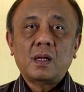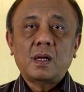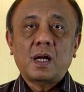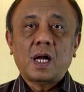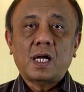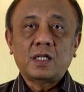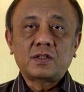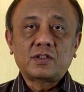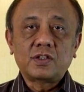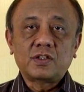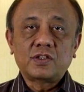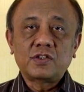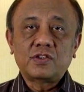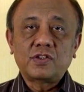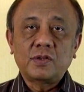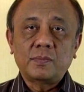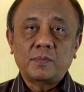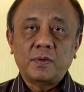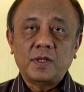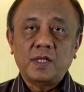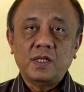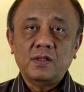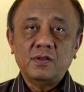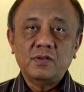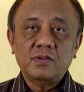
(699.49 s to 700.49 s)
other
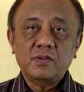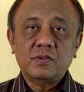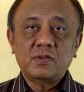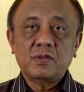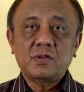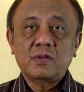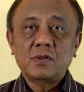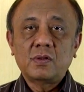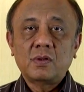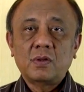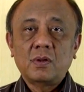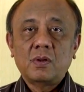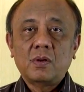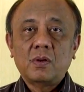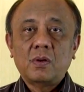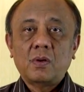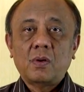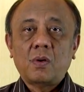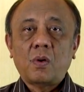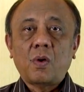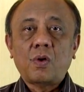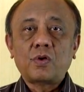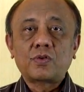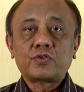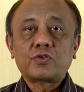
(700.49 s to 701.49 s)
disciplines
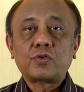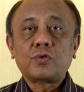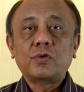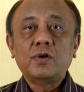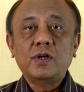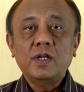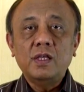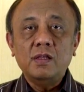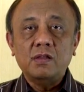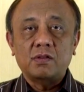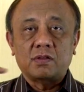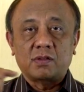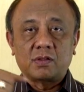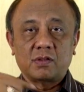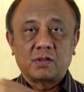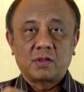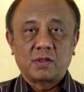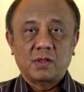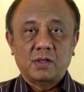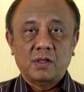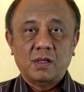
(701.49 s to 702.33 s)
also need,